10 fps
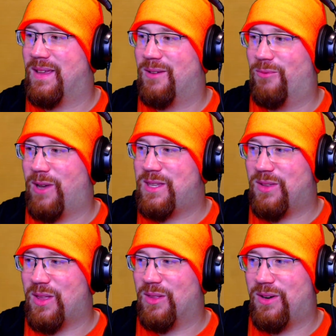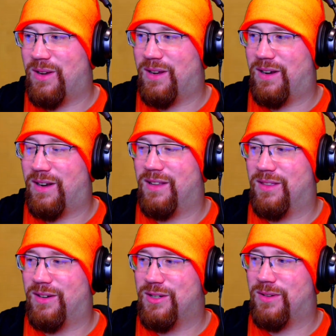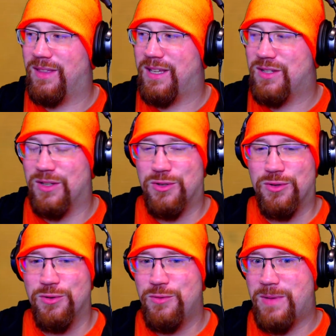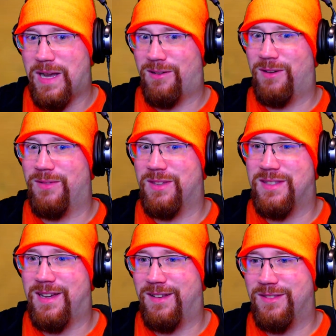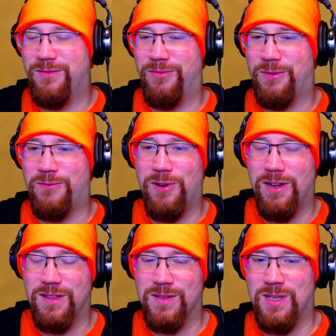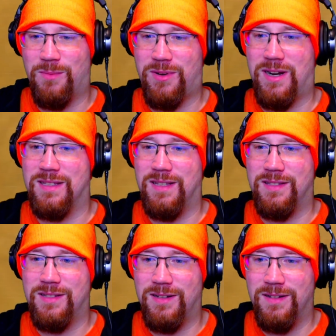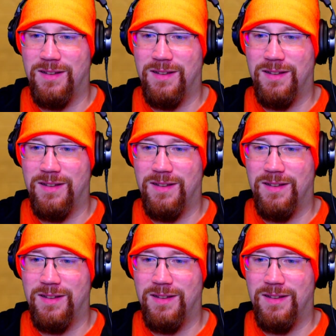Wait till they learn to unleash the true power of the cell, referring to the cell processor.